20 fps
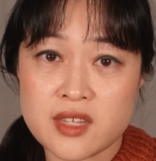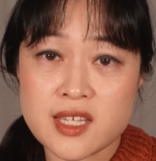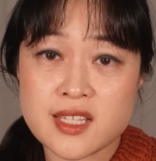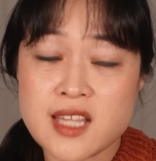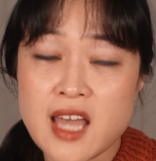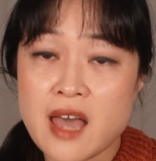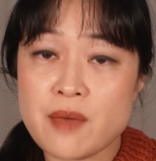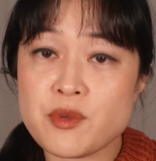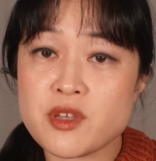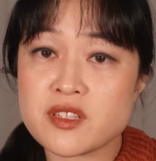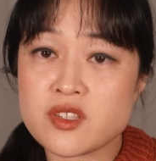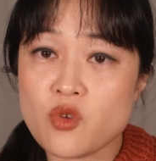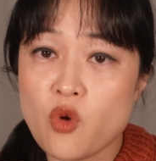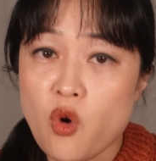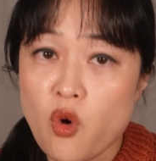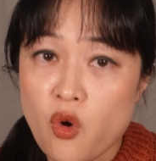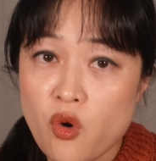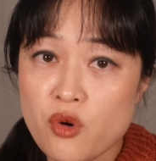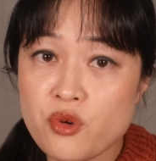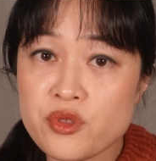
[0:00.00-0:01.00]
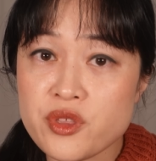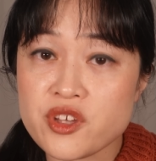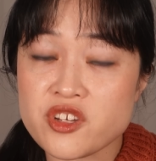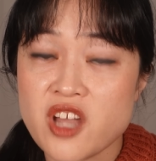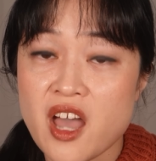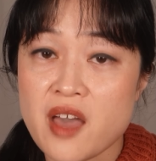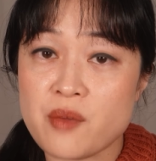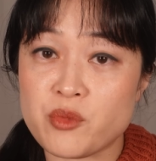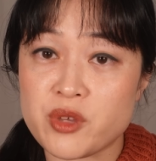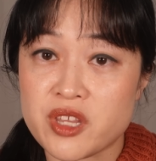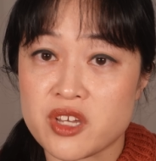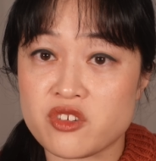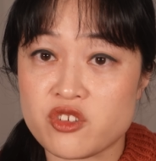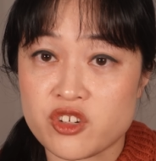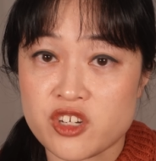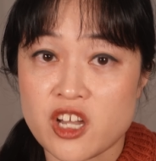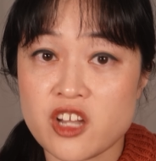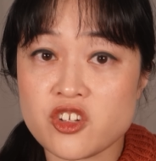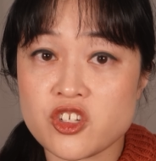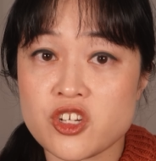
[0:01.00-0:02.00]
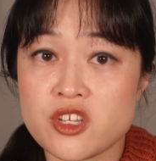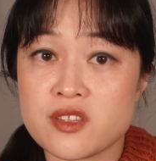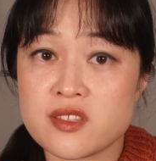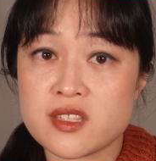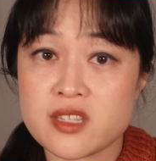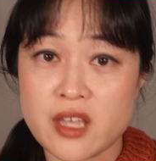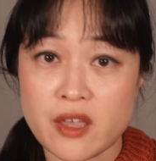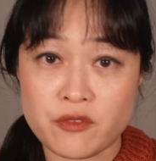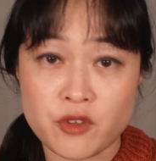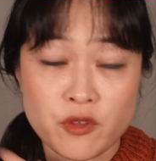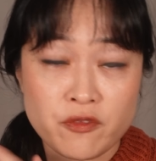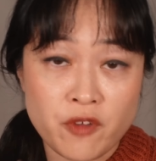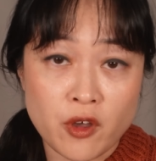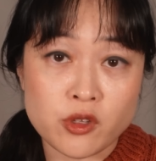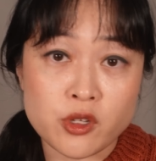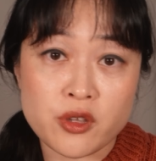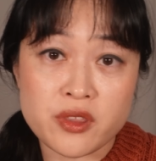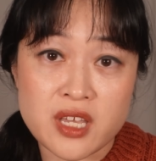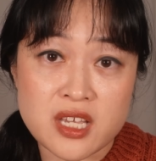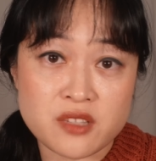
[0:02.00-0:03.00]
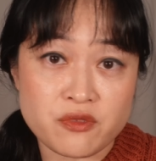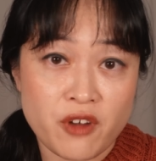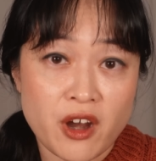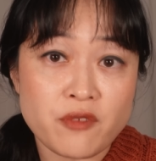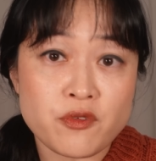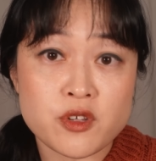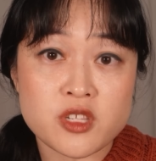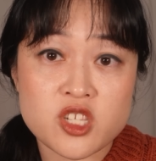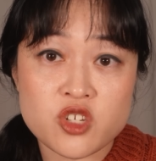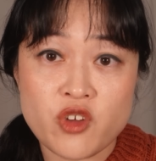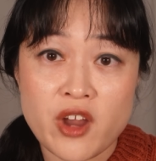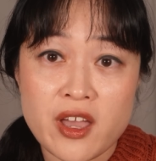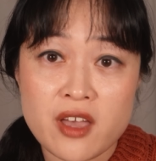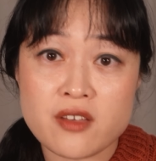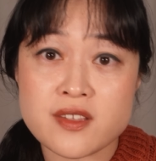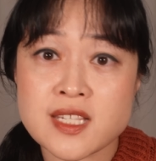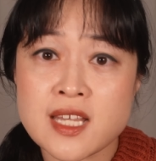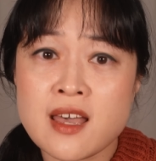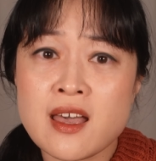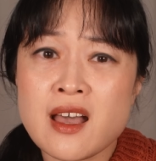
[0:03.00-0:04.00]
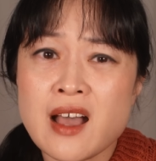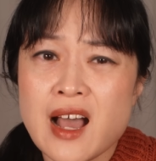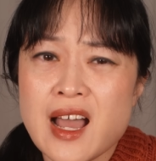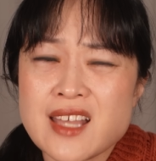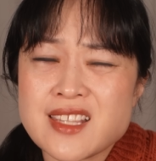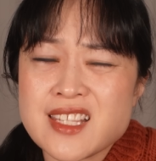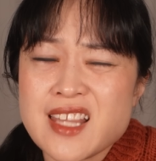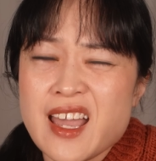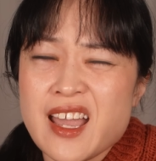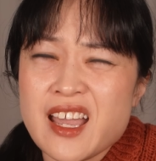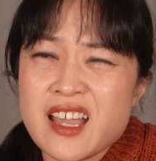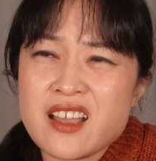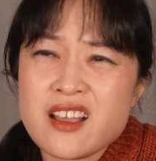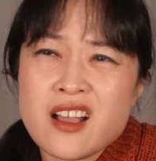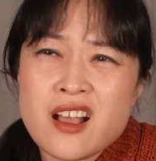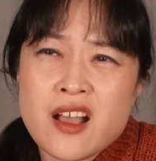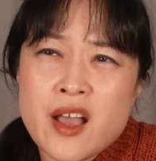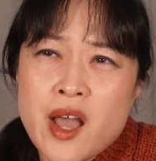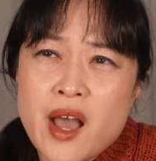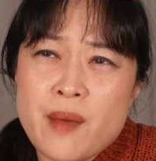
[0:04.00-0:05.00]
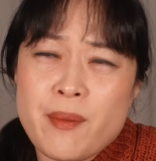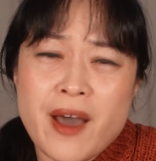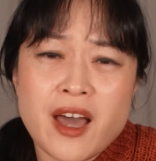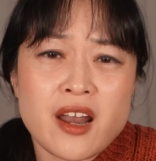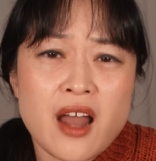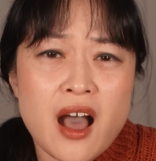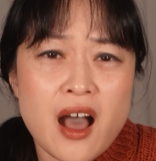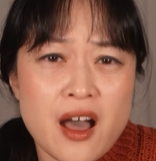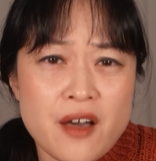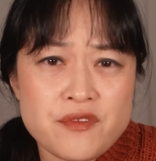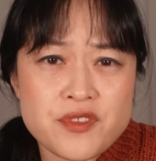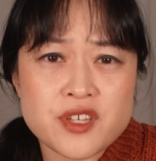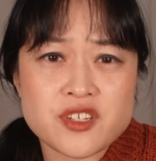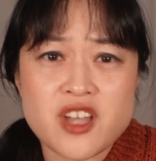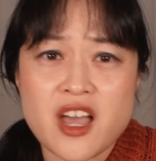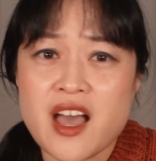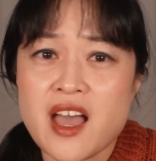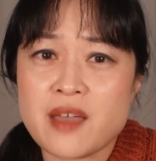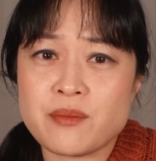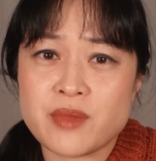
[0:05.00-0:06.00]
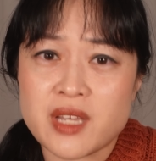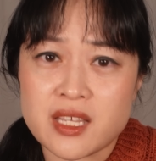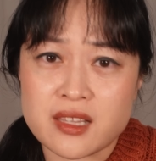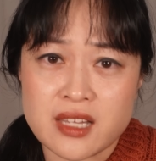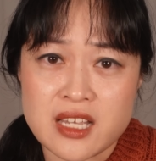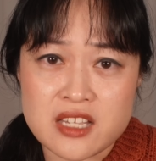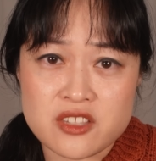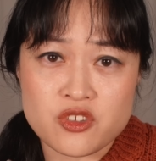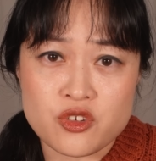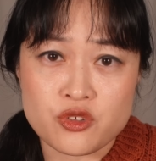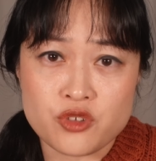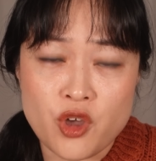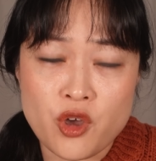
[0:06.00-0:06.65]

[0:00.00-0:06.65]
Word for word: This happens all the time with introductions. If you follow these reference trails, I'd say about half the time it leads you